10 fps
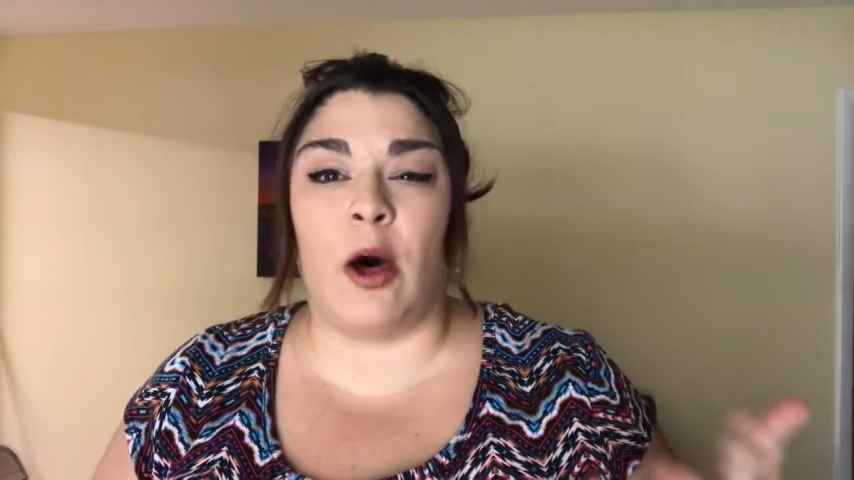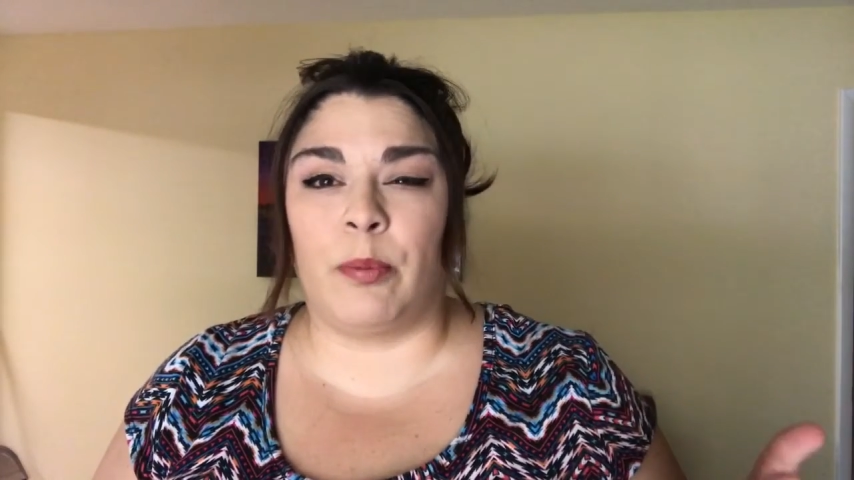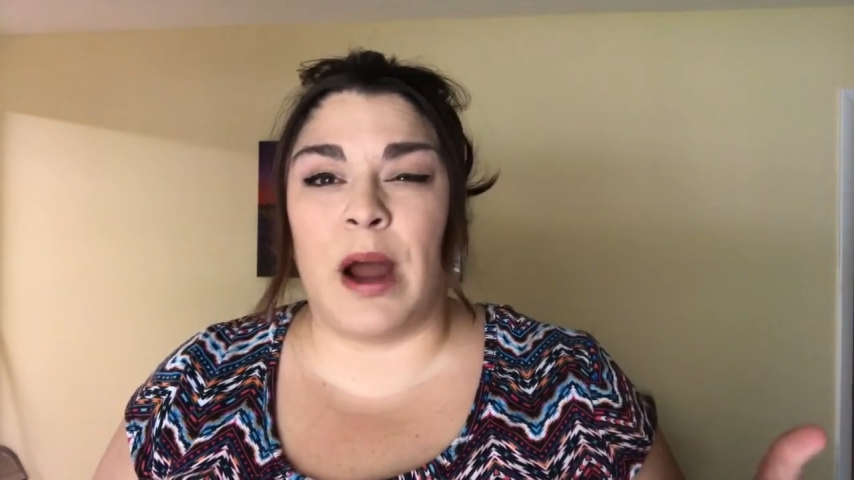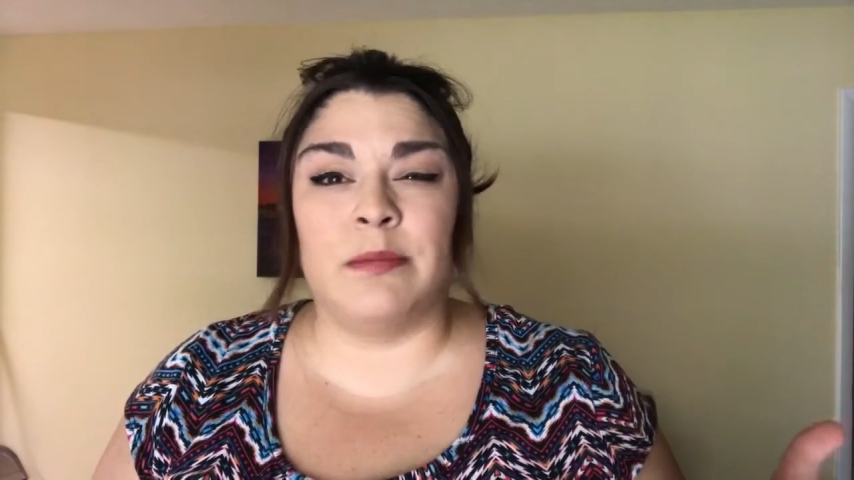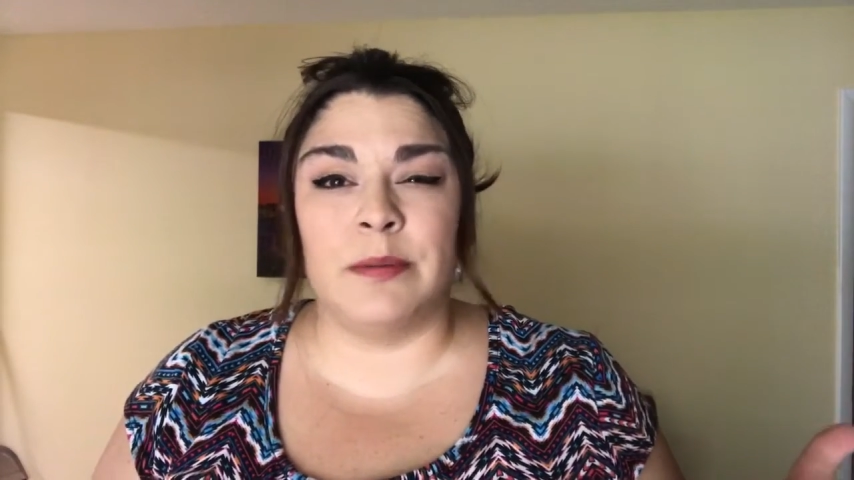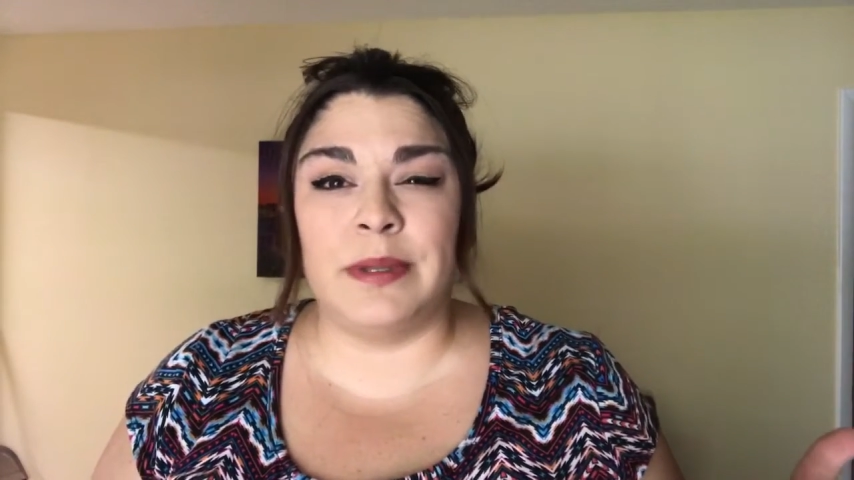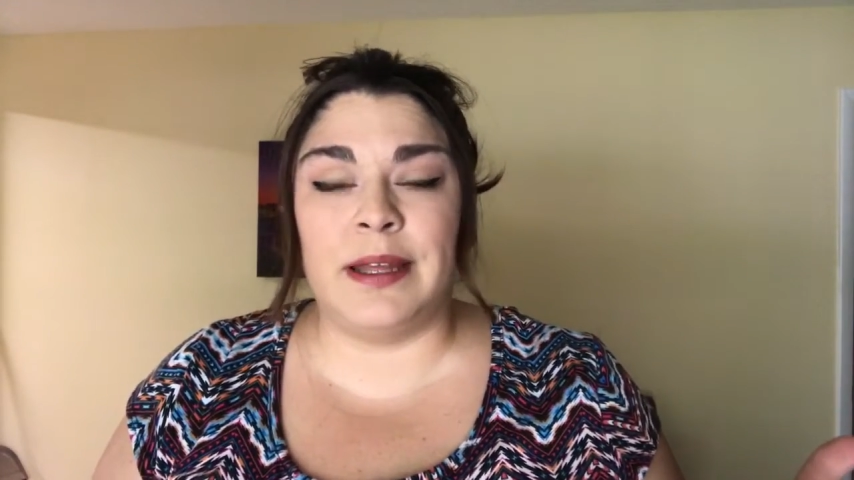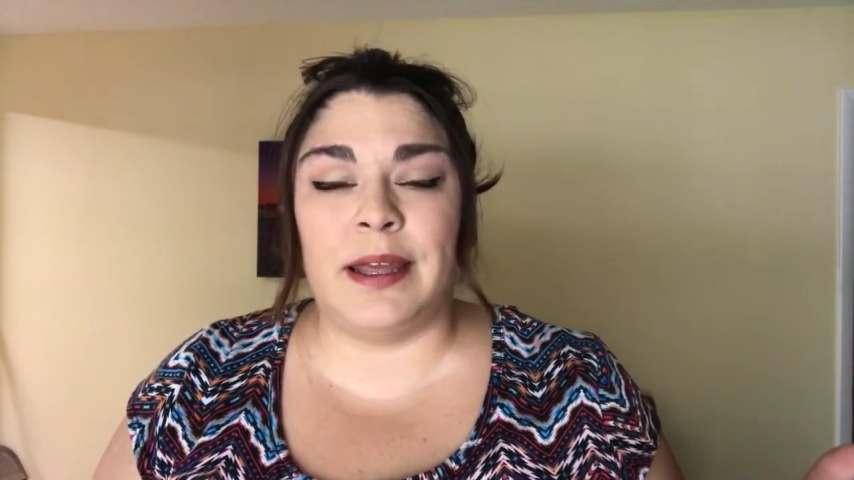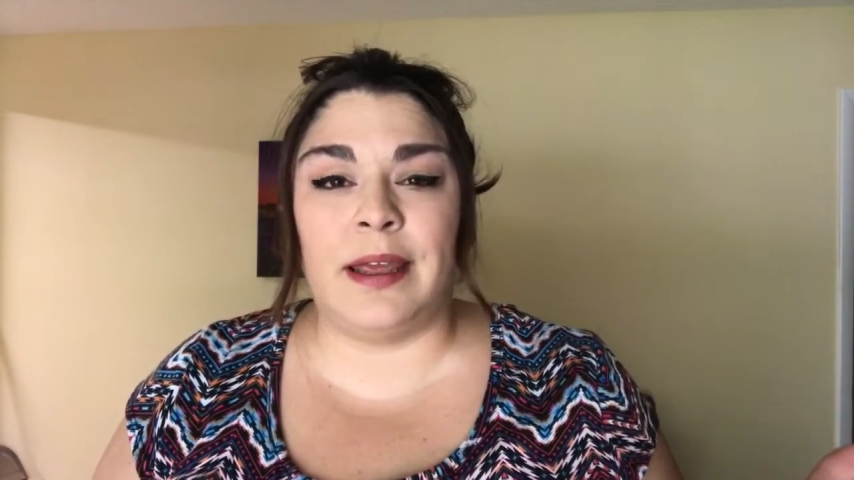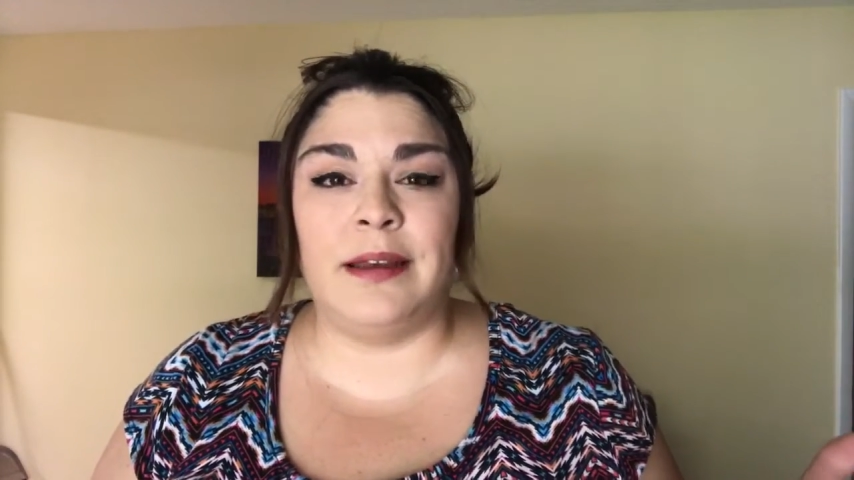I'll probably
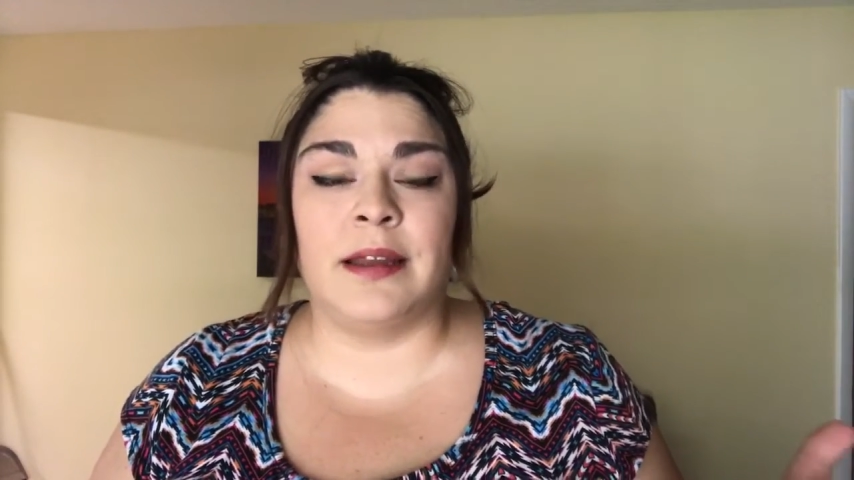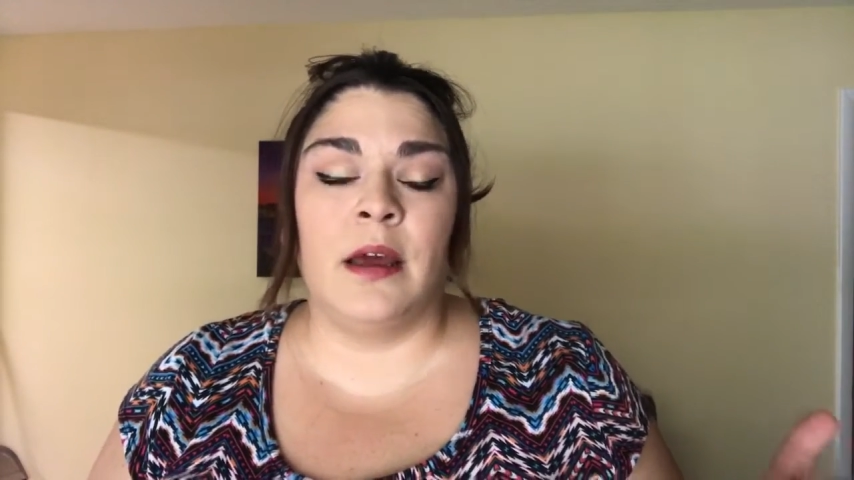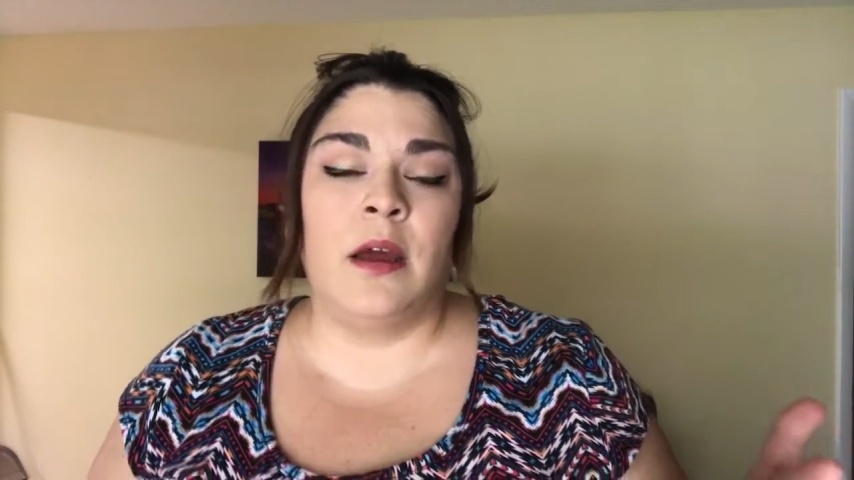eat